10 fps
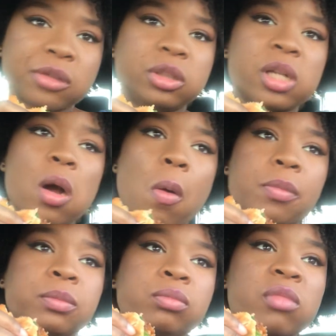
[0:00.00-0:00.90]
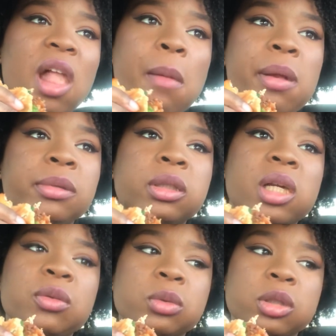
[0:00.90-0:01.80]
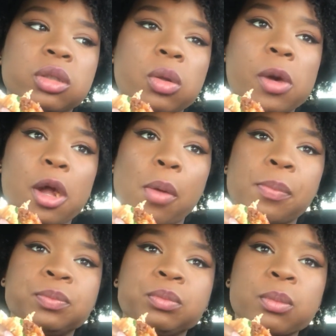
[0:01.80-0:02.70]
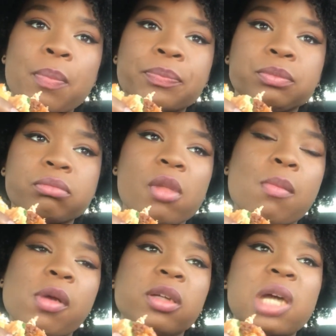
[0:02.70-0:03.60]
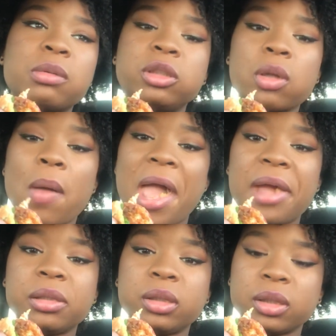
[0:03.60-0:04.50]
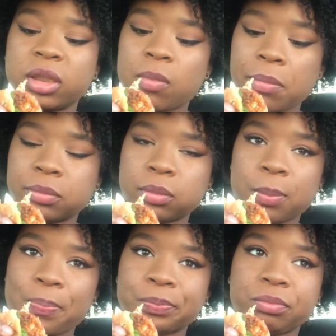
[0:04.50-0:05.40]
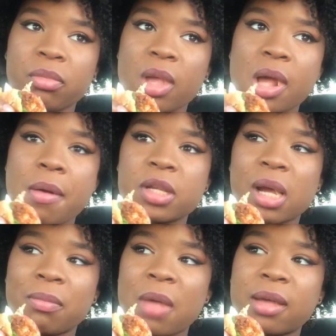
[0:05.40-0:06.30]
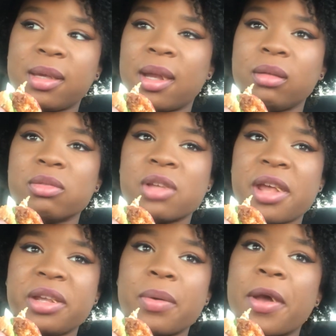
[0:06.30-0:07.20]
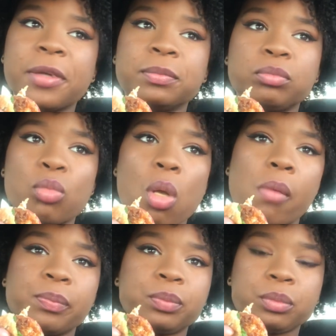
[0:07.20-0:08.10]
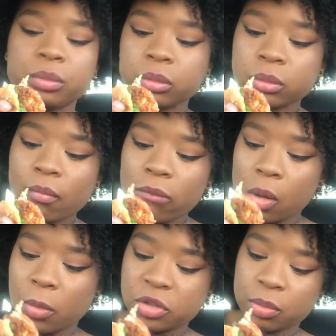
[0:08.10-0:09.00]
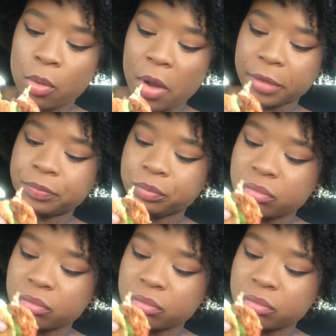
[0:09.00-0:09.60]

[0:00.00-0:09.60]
So it made me not even want to do the work because I was so anxious, and I was like, I'm not getting this anyway. What's the point?